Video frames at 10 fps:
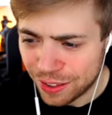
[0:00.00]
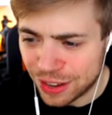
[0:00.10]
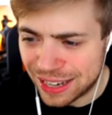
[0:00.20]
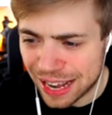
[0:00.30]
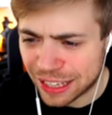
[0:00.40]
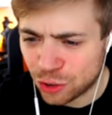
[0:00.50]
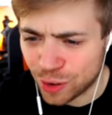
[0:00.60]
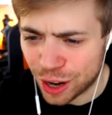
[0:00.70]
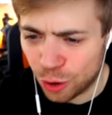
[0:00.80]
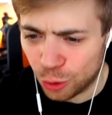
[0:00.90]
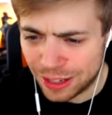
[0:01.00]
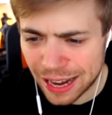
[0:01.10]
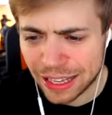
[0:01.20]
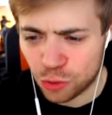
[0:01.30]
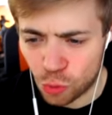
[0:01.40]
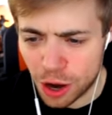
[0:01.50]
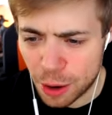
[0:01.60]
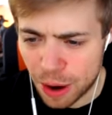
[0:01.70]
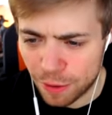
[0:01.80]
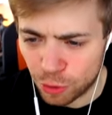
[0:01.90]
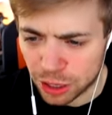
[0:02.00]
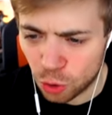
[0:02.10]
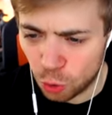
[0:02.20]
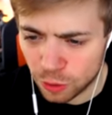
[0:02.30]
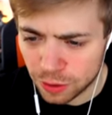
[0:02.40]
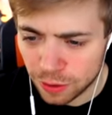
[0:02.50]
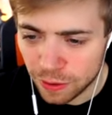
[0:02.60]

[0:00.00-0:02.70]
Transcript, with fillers: the Destrier or Destrier, whatever it's called.